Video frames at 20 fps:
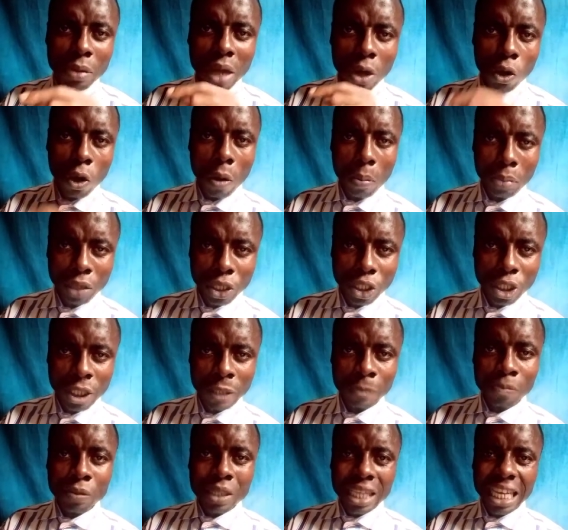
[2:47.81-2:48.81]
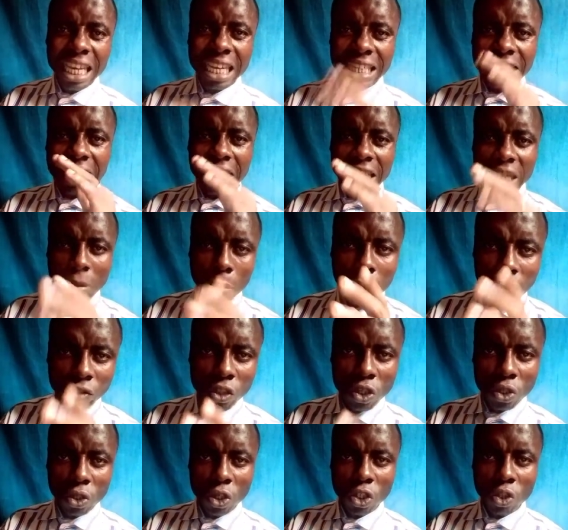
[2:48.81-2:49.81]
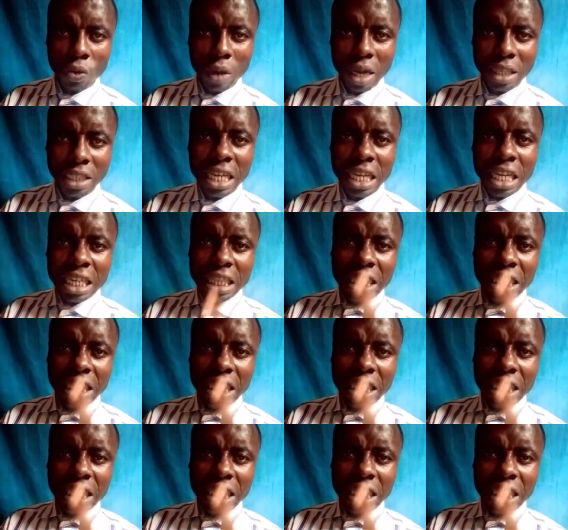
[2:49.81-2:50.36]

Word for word: accomplished in the name of Jesus Christ.